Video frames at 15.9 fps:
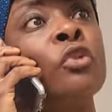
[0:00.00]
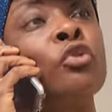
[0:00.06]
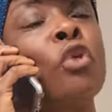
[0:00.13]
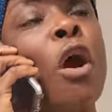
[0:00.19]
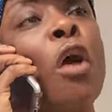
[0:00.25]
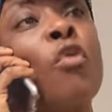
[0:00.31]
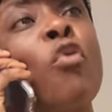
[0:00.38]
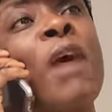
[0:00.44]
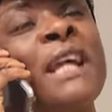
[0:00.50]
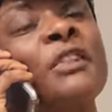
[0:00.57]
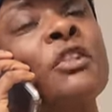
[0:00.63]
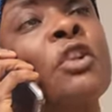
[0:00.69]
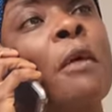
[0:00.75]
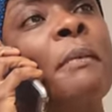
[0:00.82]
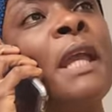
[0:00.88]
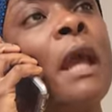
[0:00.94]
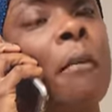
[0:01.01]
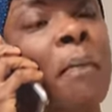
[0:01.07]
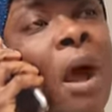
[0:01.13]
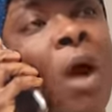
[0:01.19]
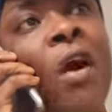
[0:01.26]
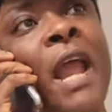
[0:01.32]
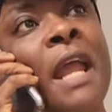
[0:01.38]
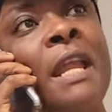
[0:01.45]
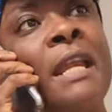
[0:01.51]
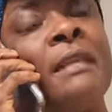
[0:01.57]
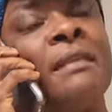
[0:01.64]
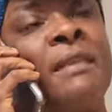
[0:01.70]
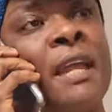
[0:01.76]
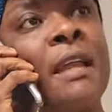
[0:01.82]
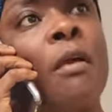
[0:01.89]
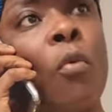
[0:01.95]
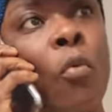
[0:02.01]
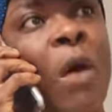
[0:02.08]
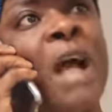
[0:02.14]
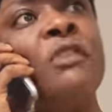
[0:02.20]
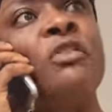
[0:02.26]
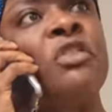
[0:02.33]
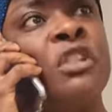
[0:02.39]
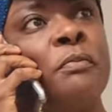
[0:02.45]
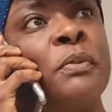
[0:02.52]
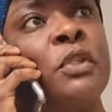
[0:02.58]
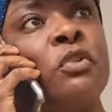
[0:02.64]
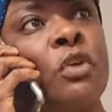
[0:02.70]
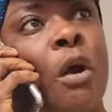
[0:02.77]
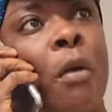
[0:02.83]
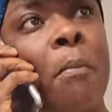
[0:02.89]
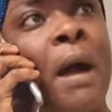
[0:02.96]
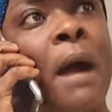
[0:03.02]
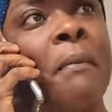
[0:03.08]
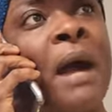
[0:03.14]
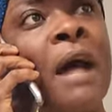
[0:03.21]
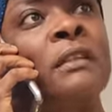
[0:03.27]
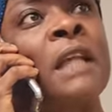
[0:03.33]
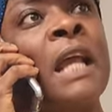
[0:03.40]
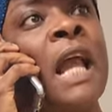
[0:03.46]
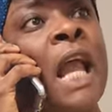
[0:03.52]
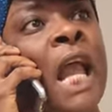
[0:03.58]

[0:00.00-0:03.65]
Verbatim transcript: don't question me about anything while you sleeping to your mom house.